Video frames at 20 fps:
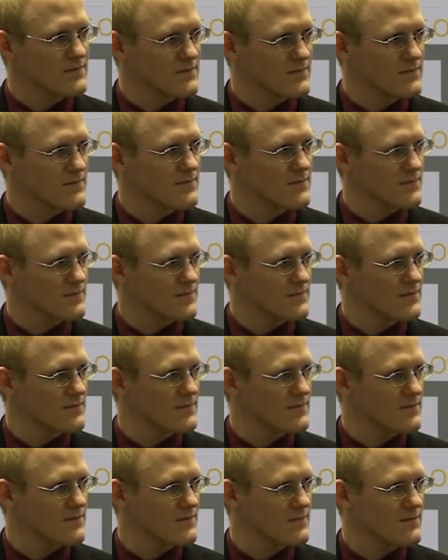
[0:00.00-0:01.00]

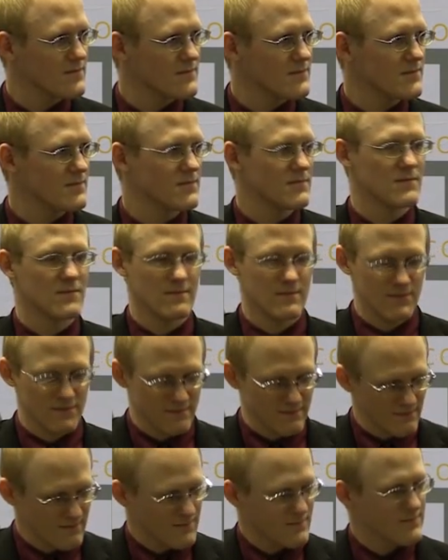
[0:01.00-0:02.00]

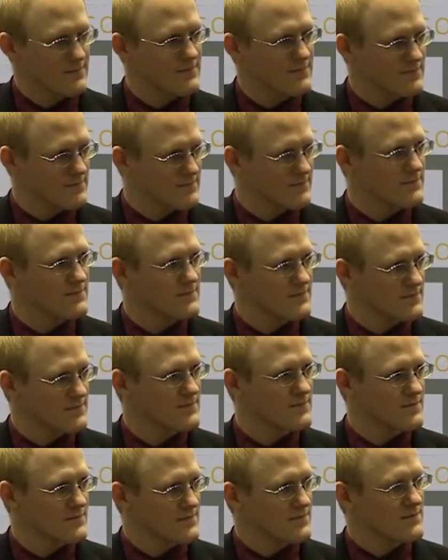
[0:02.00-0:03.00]

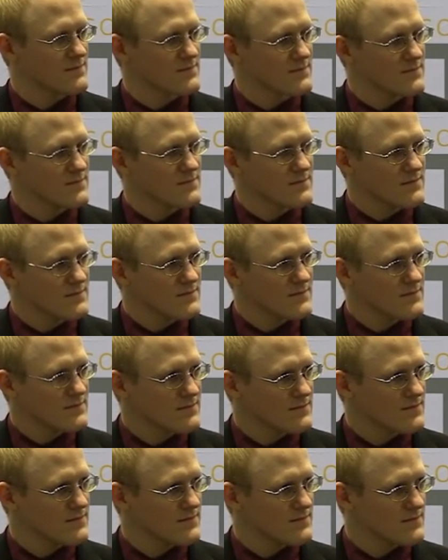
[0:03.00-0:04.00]

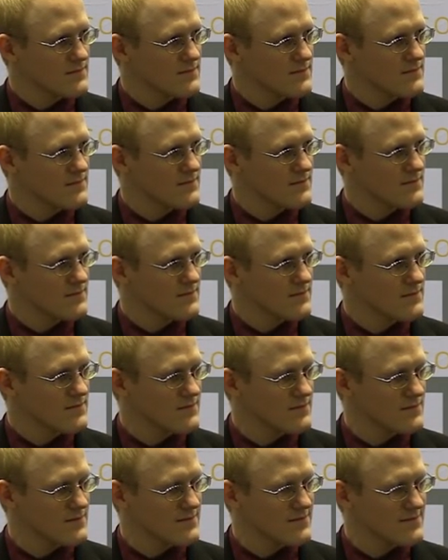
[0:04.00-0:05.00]

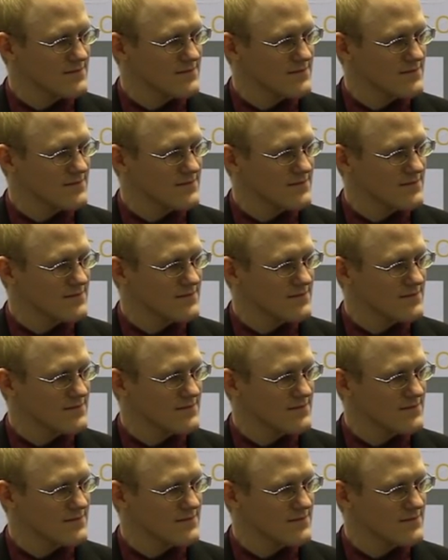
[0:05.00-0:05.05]
The person shown says nothing.